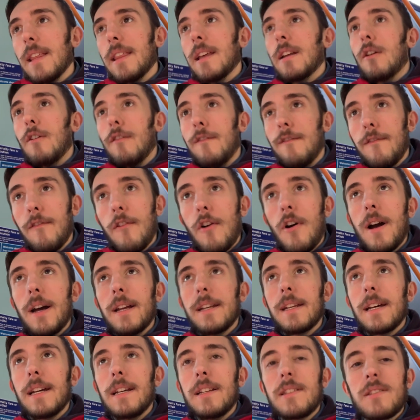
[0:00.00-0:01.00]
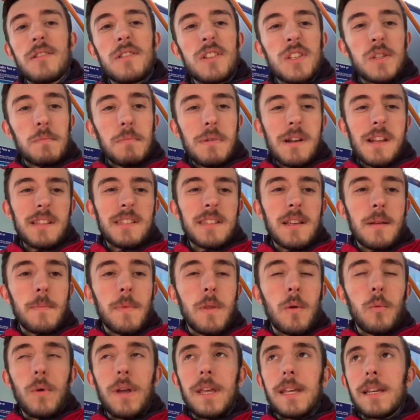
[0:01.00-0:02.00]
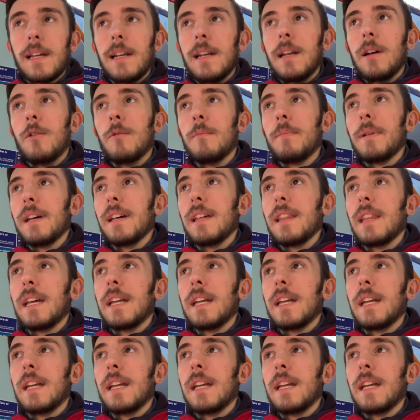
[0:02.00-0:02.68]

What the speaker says: then off Friday, so it splits up the week a little bit,